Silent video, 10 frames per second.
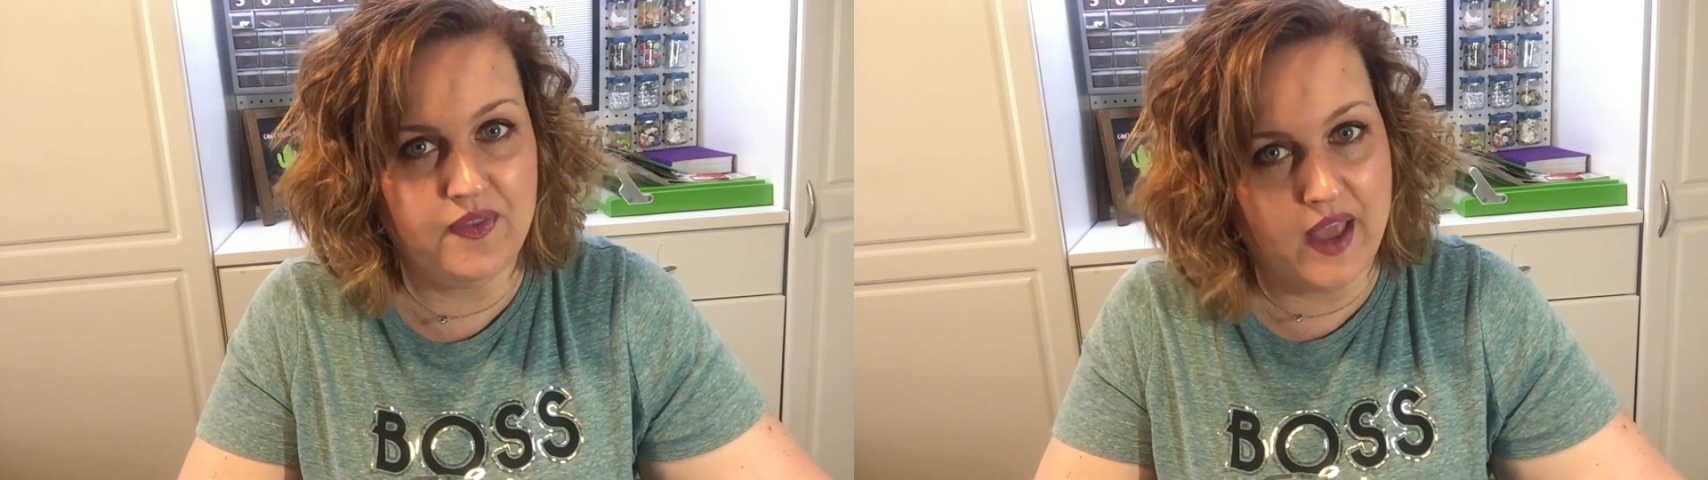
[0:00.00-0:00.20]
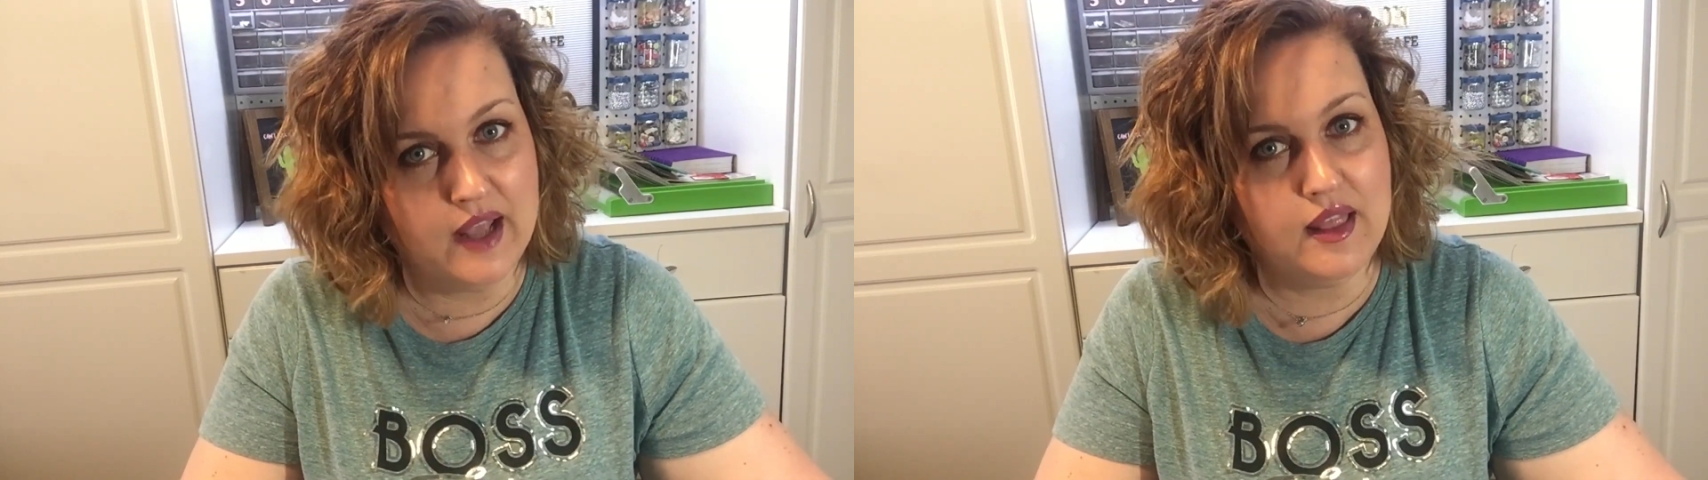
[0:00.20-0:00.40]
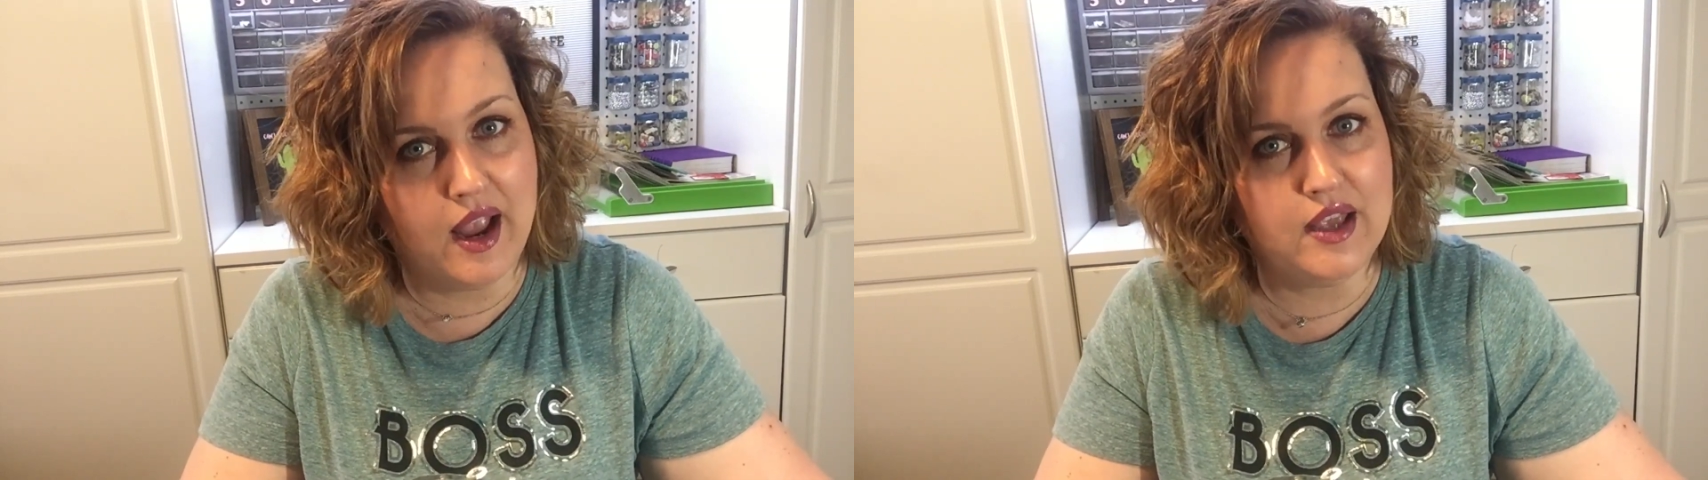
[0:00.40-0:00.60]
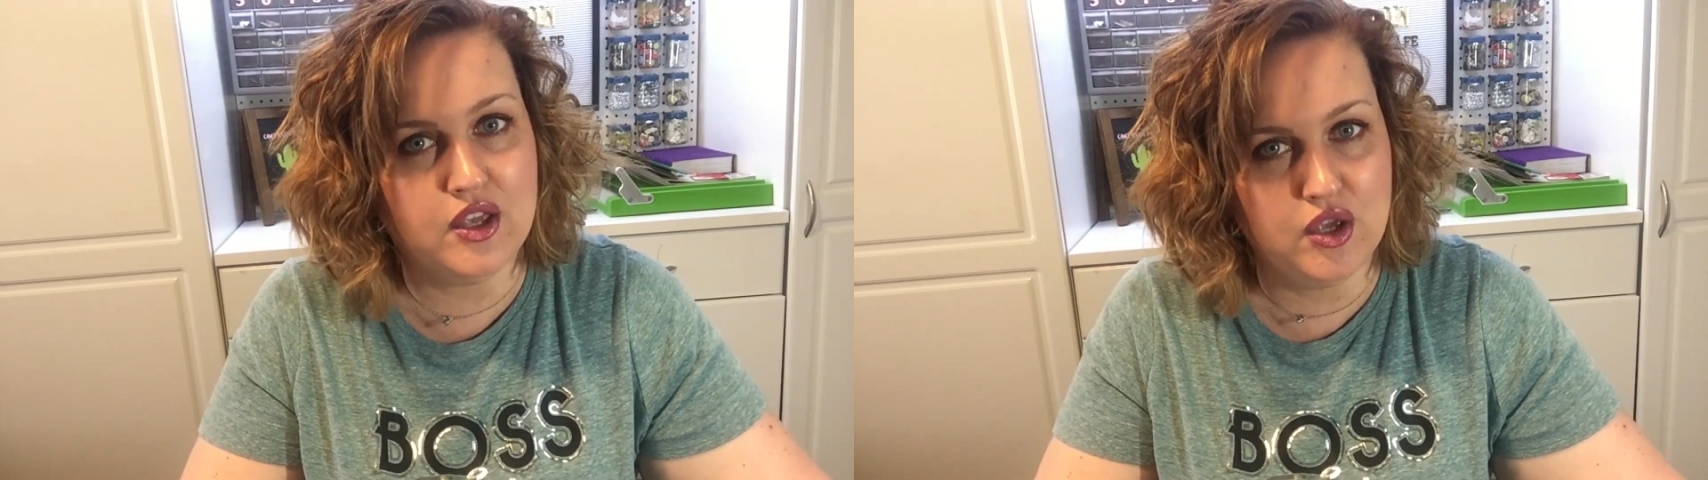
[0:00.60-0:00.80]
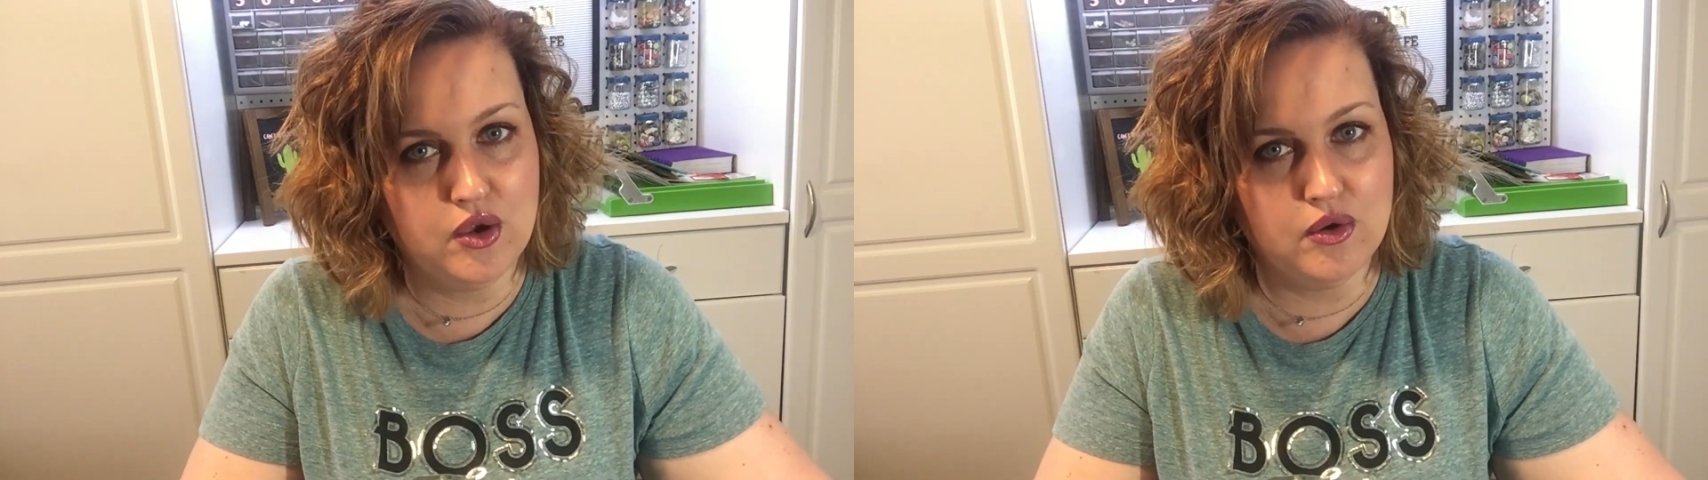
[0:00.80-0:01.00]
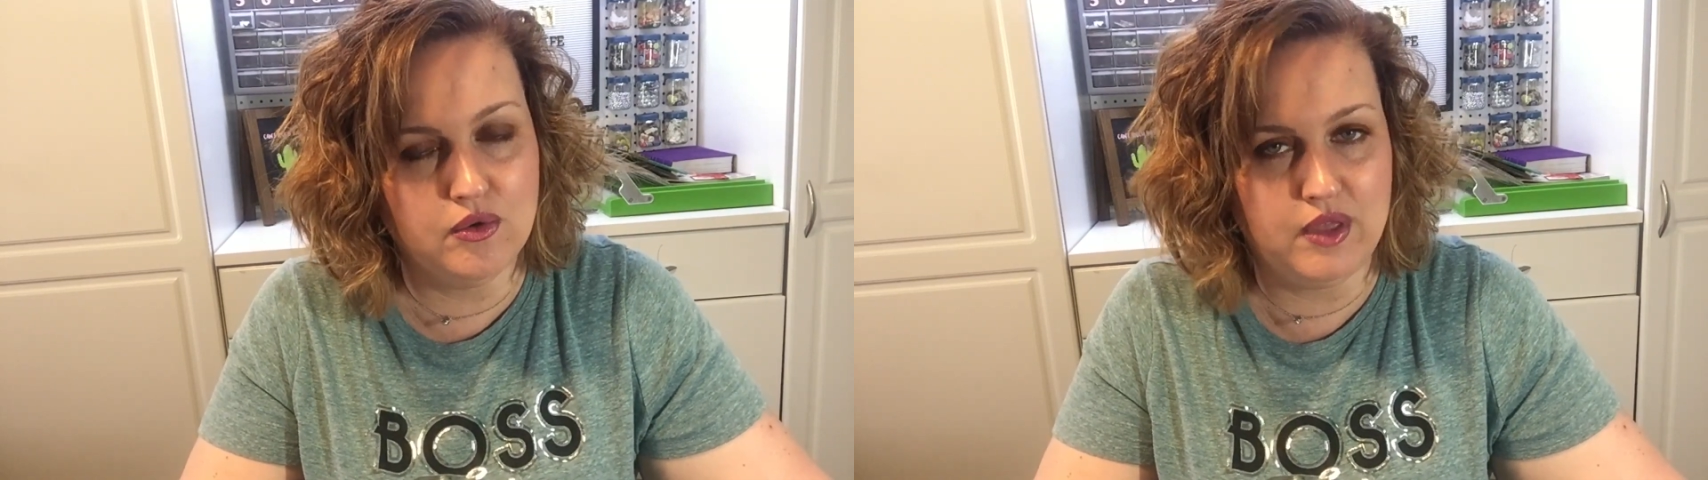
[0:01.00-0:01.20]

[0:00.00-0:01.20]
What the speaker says: They like you.